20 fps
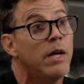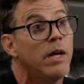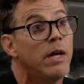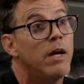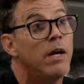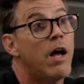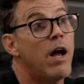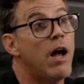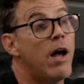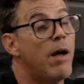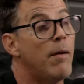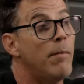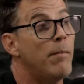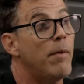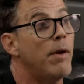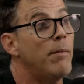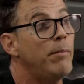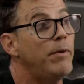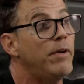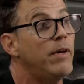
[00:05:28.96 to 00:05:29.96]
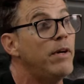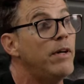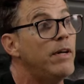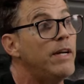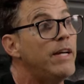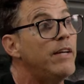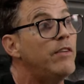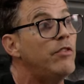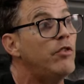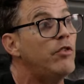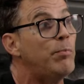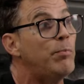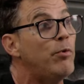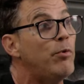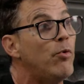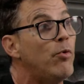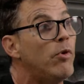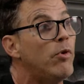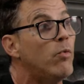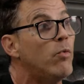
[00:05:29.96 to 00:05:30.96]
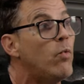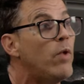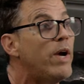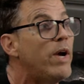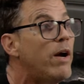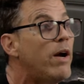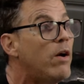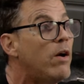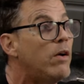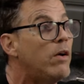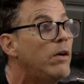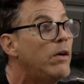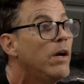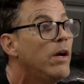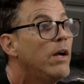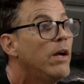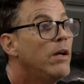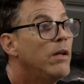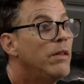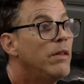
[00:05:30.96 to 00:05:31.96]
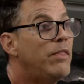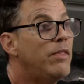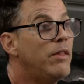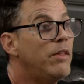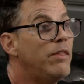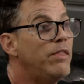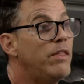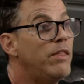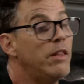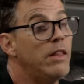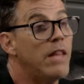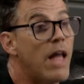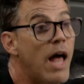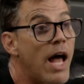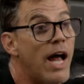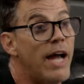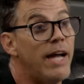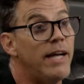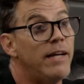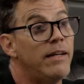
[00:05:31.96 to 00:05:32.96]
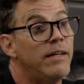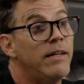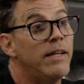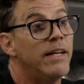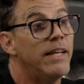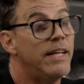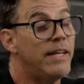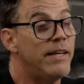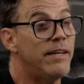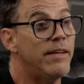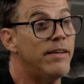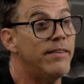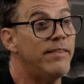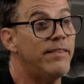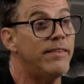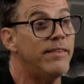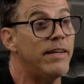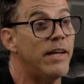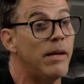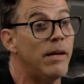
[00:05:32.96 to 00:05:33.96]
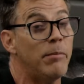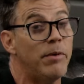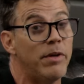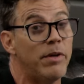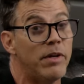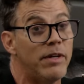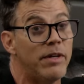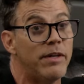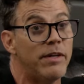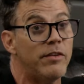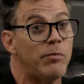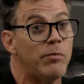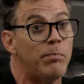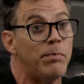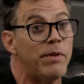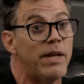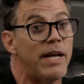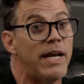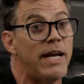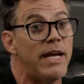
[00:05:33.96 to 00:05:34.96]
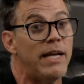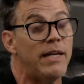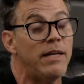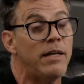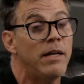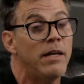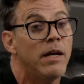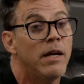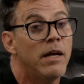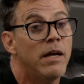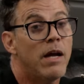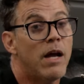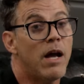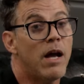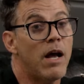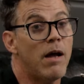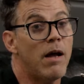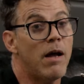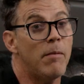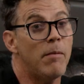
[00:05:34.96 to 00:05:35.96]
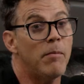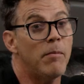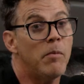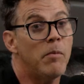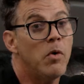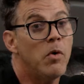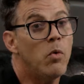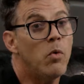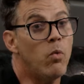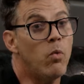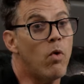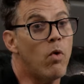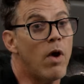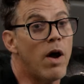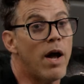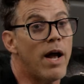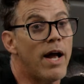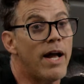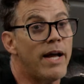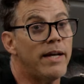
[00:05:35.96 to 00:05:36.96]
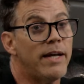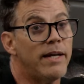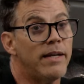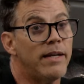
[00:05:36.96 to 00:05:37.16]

I'm going to explore where the line is, and I'm going to explain why,